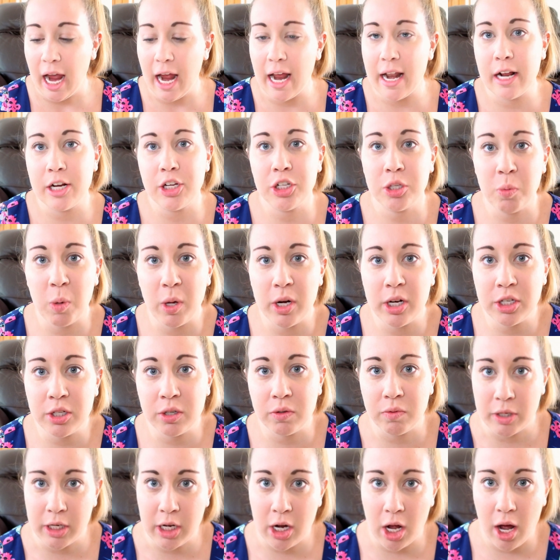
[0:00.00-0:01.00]
And I just wanted
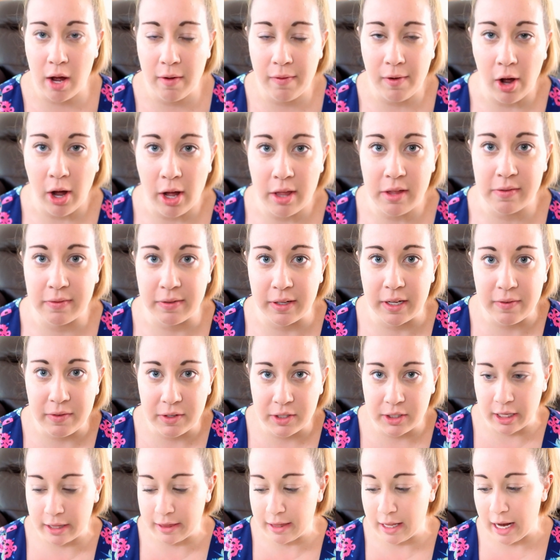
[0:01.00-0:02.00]
to read off all the
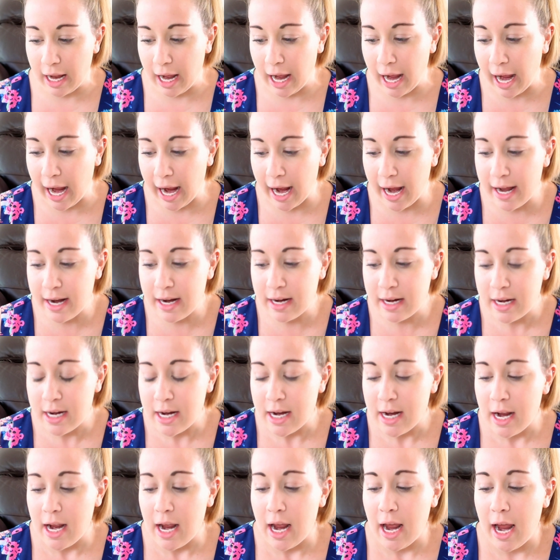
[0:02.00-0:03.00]
flavors that they had.
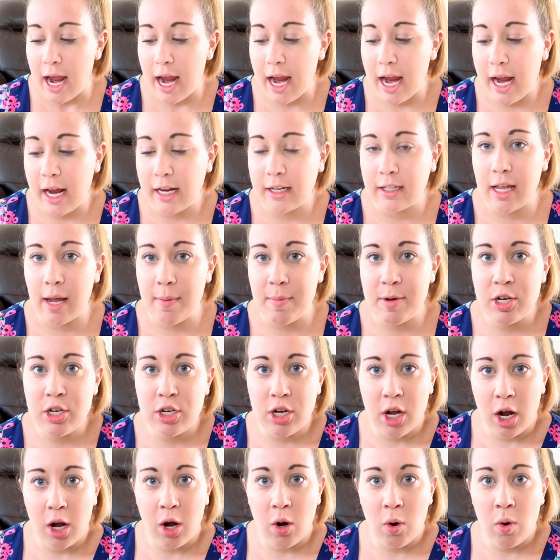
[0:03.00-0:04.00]
And let me
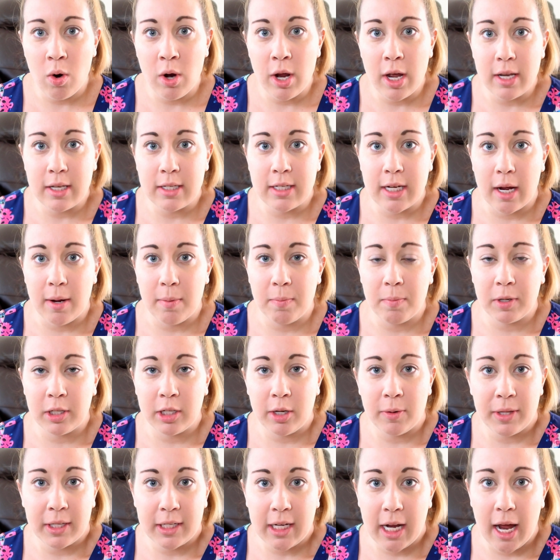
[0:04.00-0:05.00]
know down
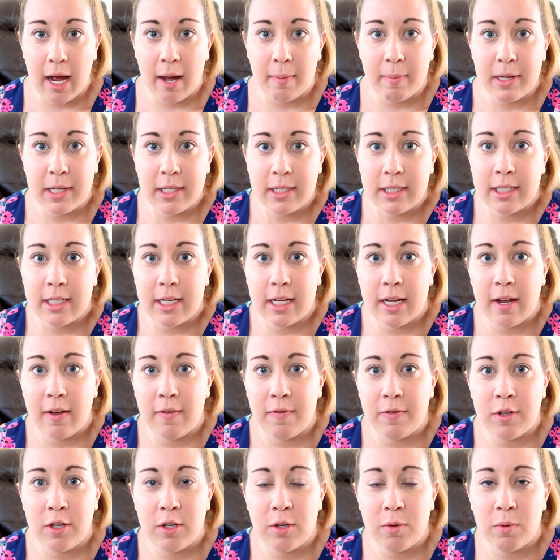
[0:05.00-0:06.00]
below in the comments
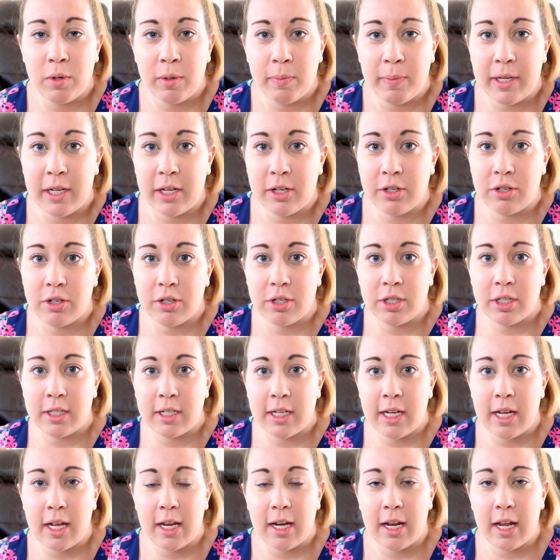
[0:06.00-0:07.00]
if you would be
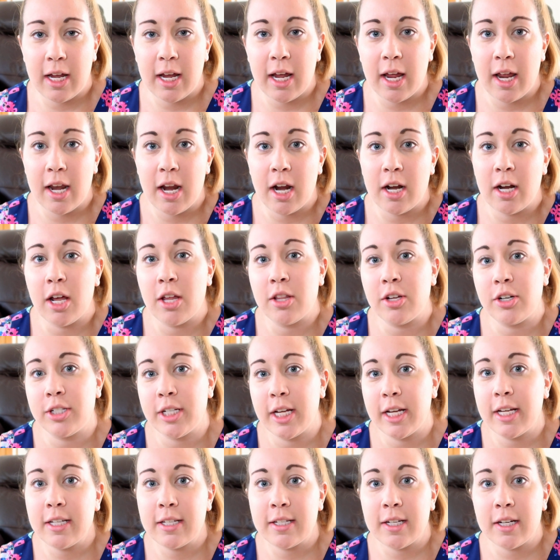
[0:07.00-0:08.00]
interested in another
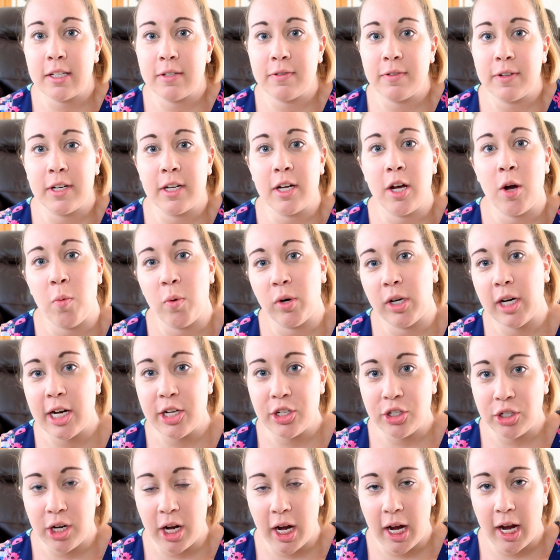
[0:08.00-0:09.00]
taste test video where I
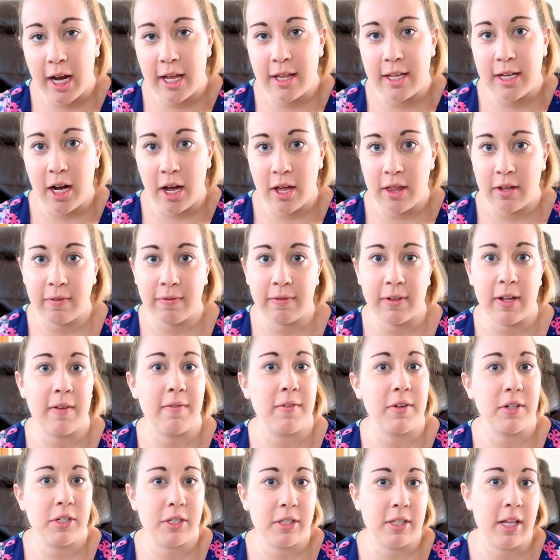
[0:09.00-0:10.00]
try the other
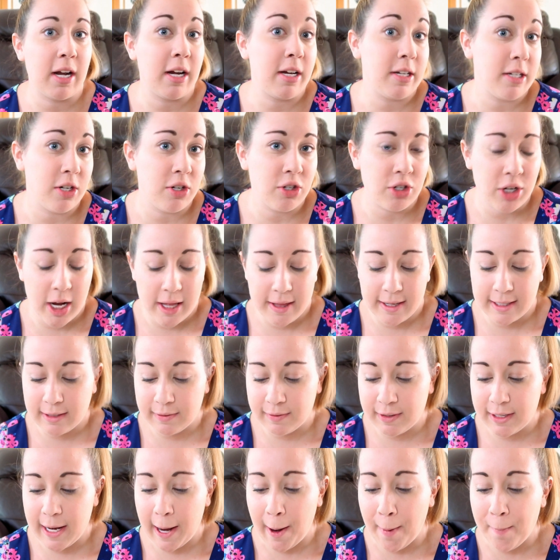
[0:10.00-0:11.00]
flavors that I didn't try this
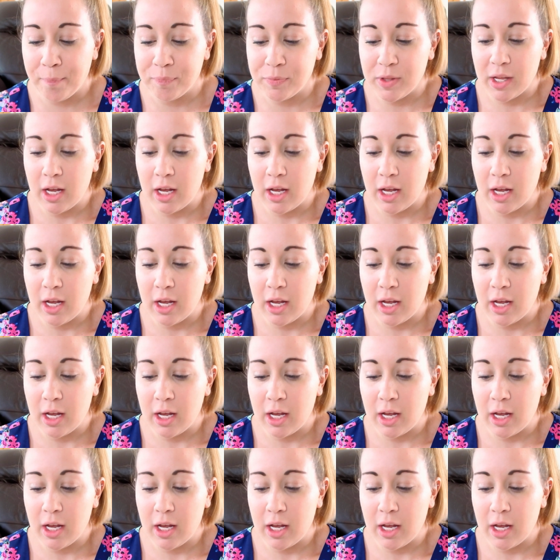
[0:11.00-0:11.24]
video.